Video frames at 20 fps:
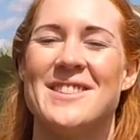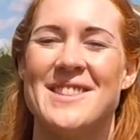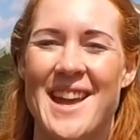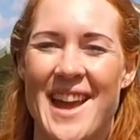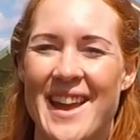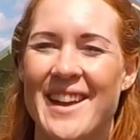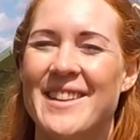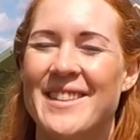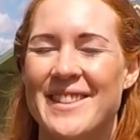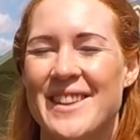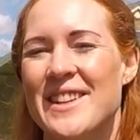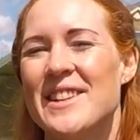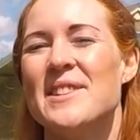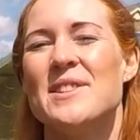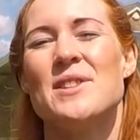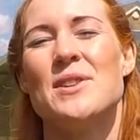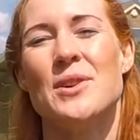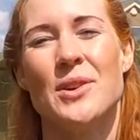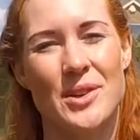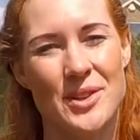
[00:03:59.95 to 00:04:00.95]
saying that
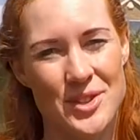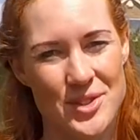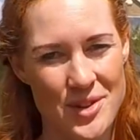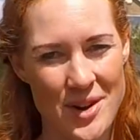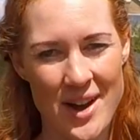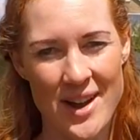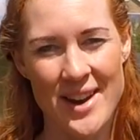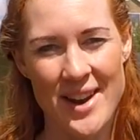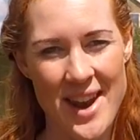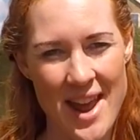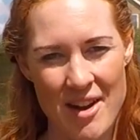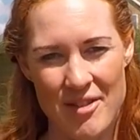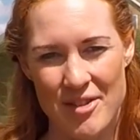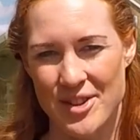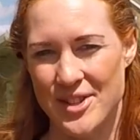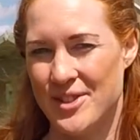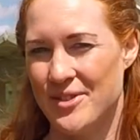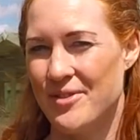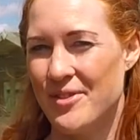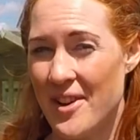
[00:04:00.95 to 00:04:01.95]
it took trial and error
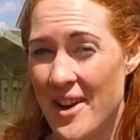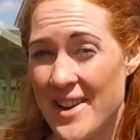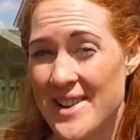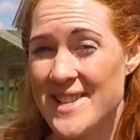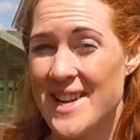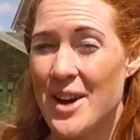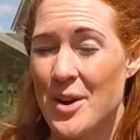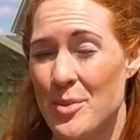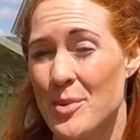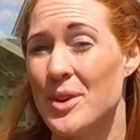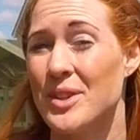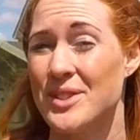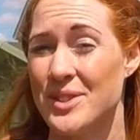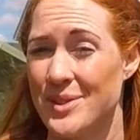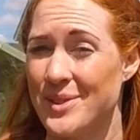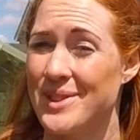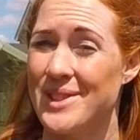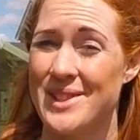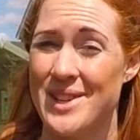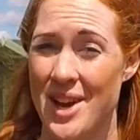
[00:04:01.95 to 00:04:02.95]
to find out what
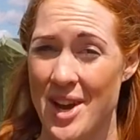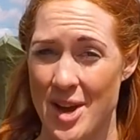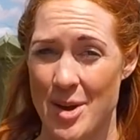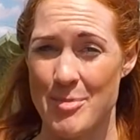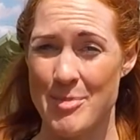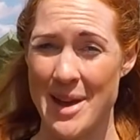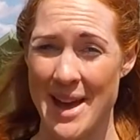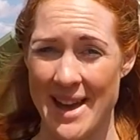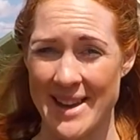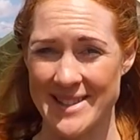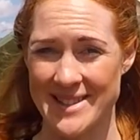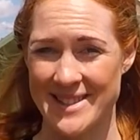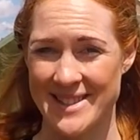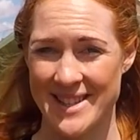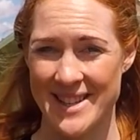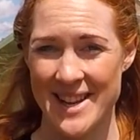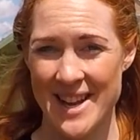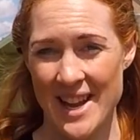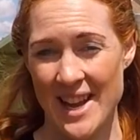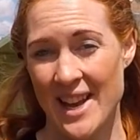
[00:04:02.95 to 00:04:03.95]
suited her best.
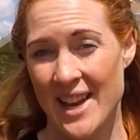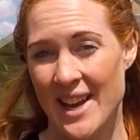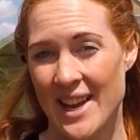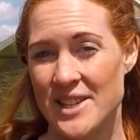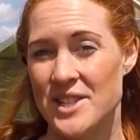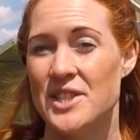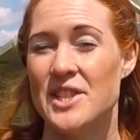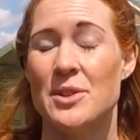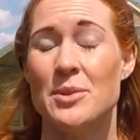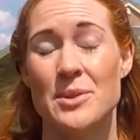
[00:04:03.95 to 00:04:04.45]
And she